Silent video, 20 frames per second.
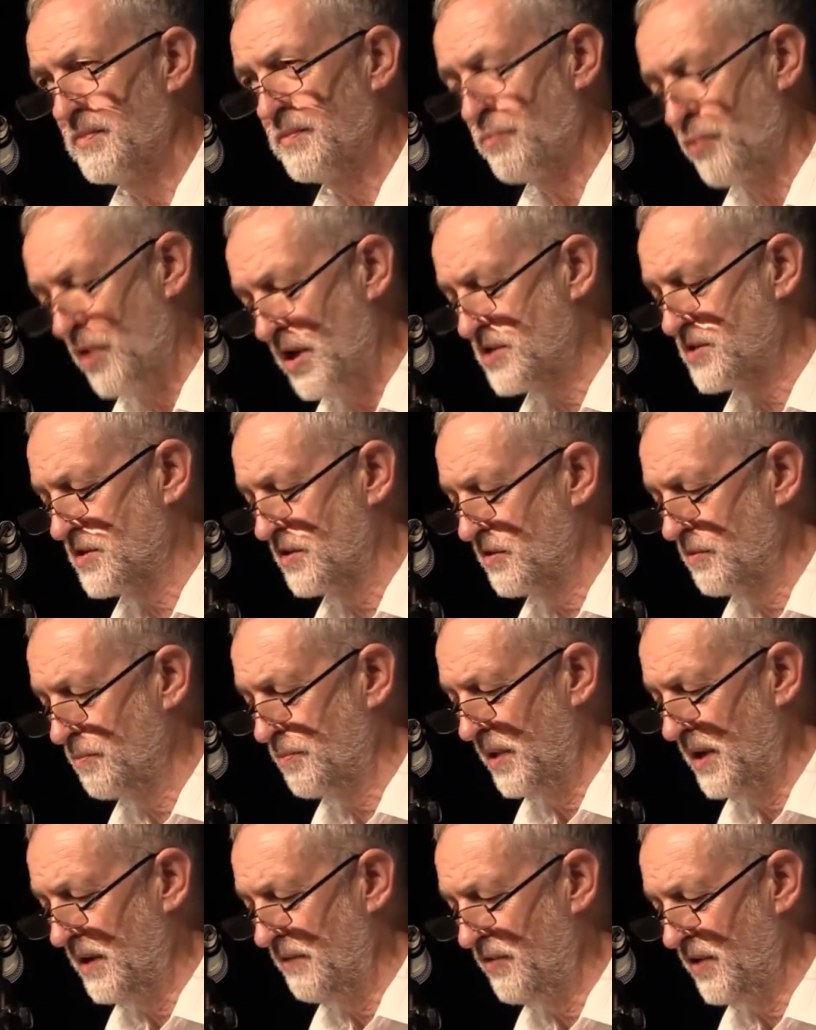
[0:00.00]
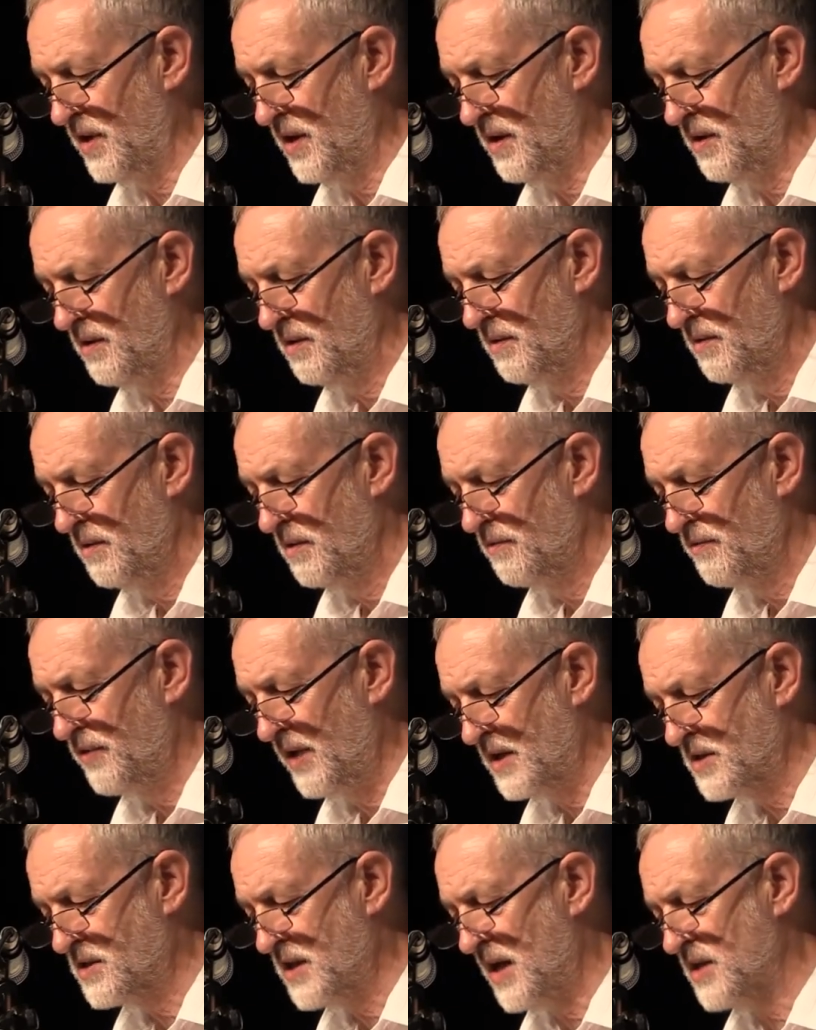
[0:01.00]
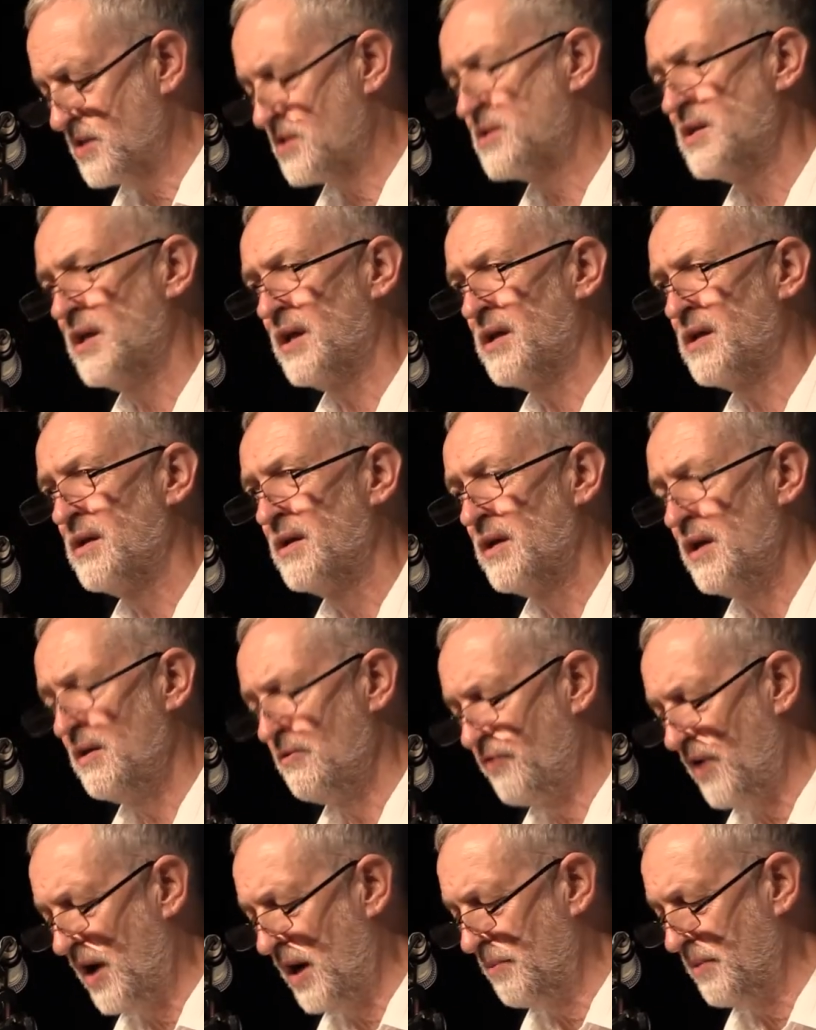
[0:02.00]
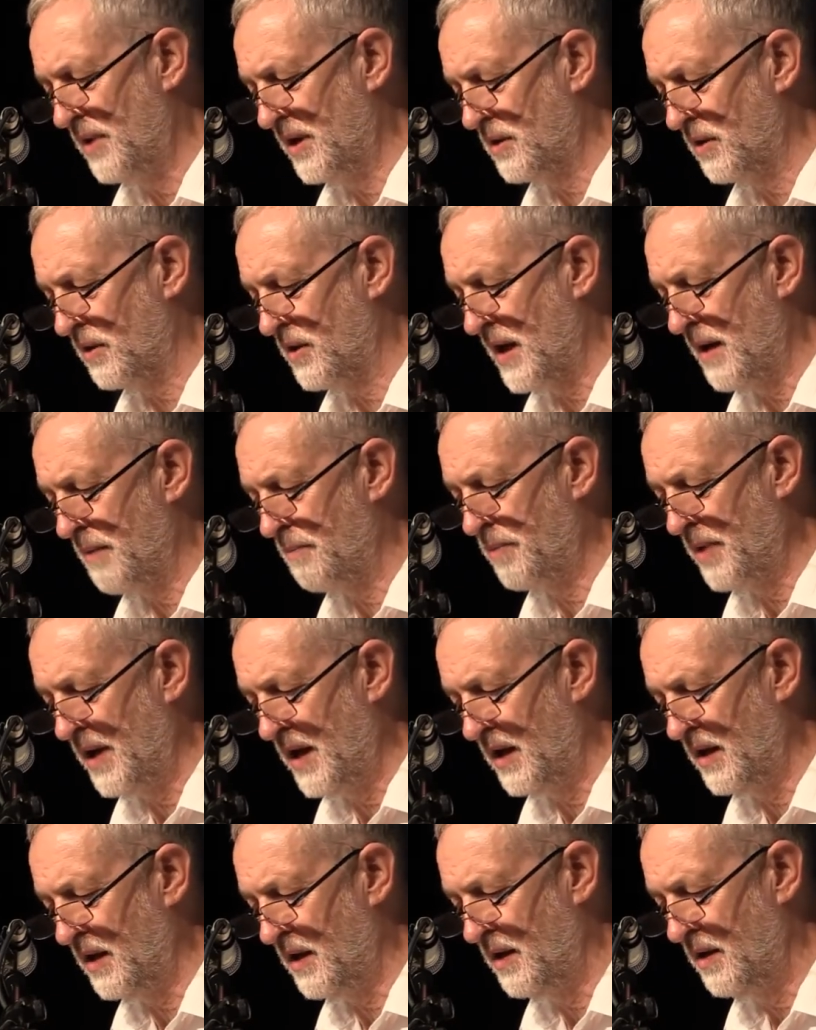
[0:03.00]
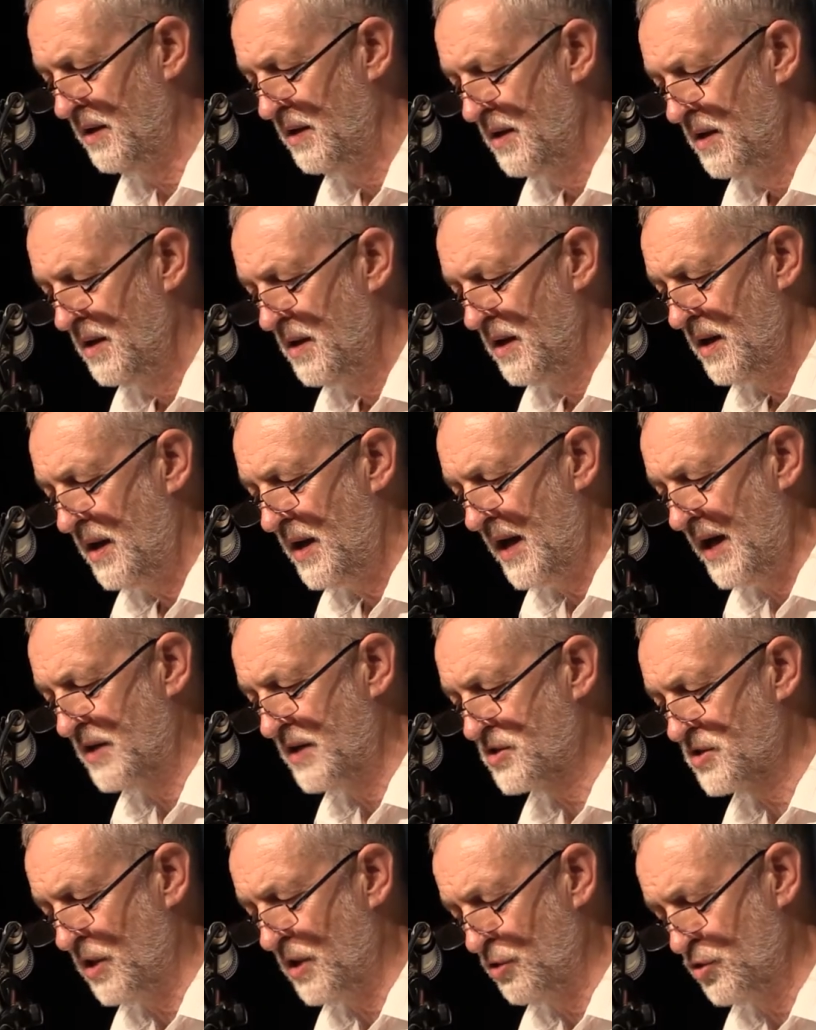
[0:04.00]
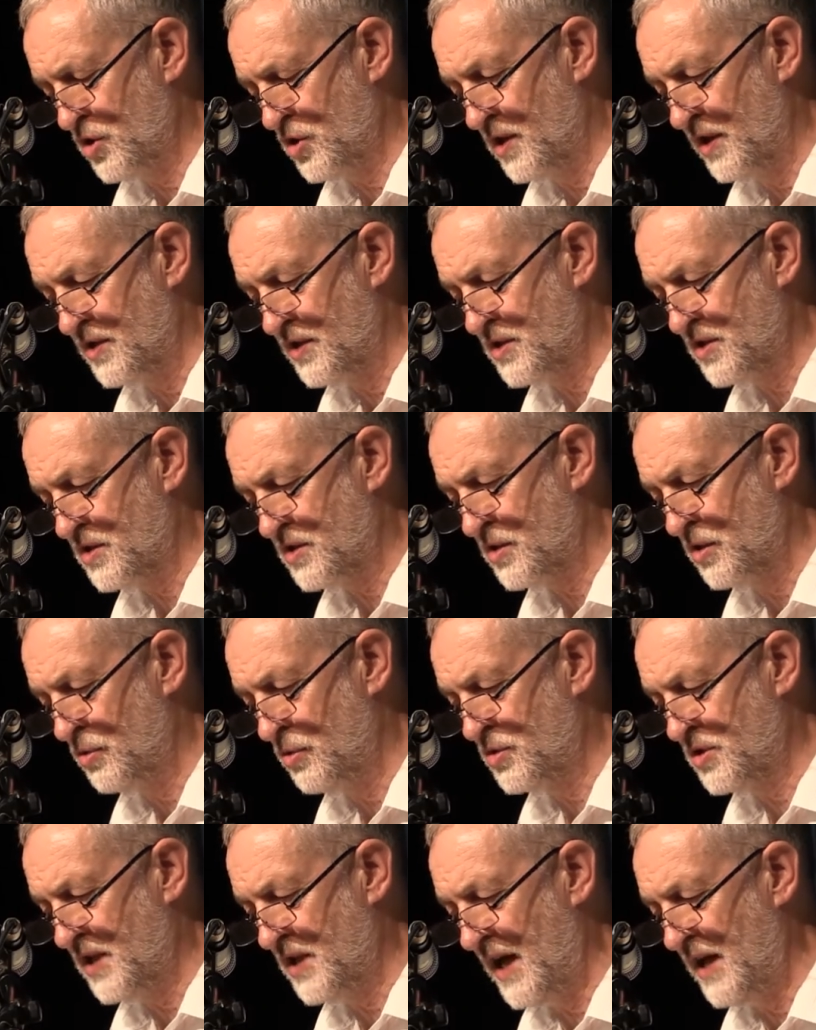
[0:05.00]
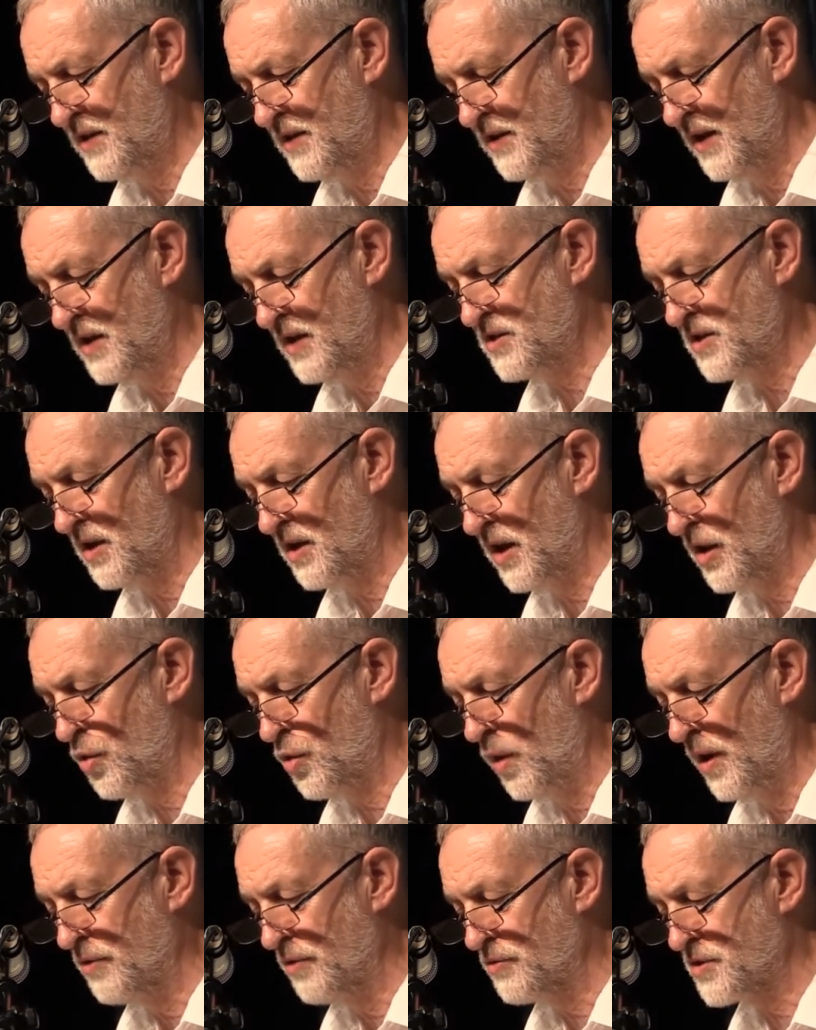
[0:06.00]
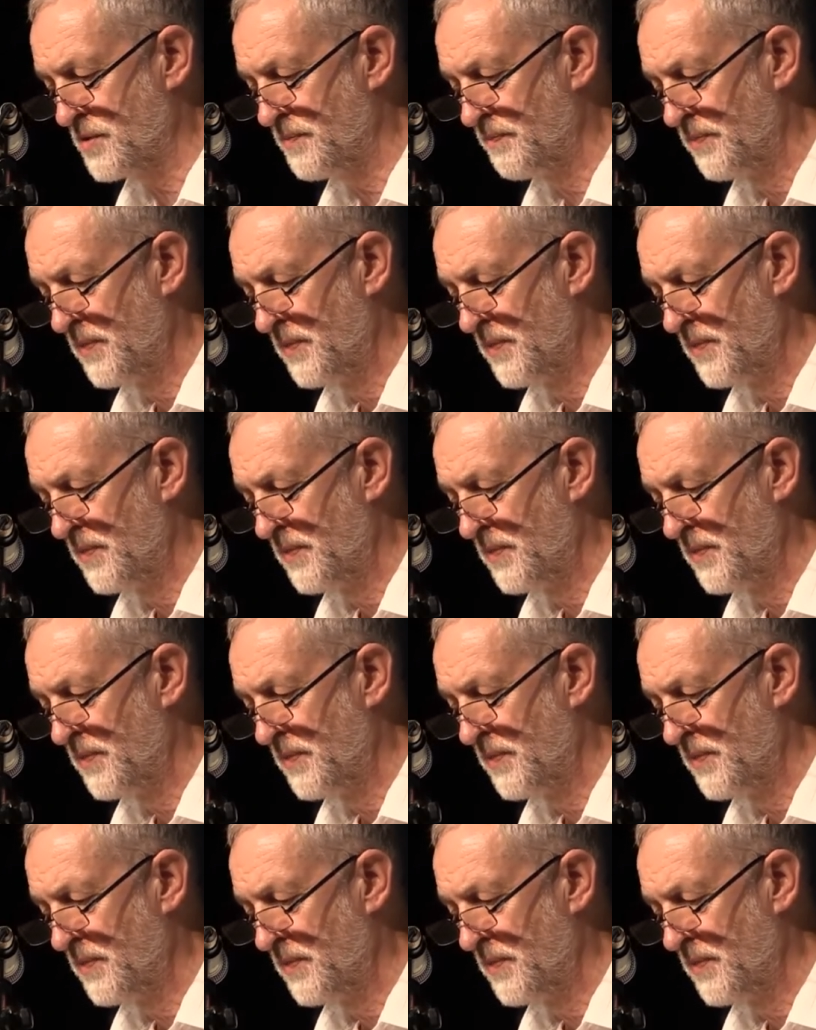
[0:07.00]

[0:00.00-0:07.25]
President of Bolivia, fantastic environmental campaigner and socialist, who said this, and I quote,